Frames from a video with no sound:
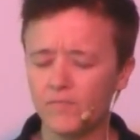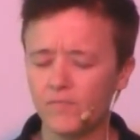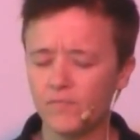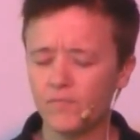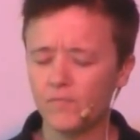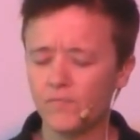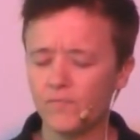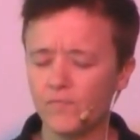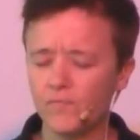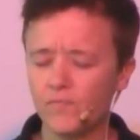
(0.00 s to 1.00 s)

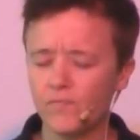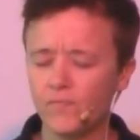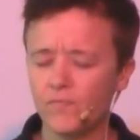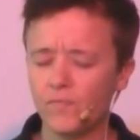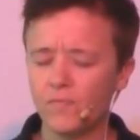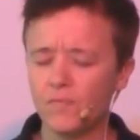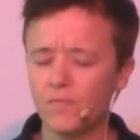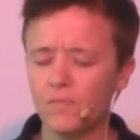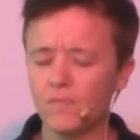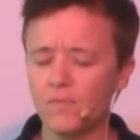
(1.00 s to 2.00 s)

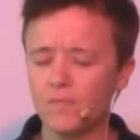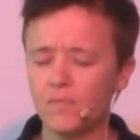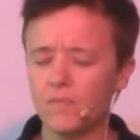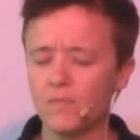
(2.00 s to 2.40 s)
No one is speaking in this clip.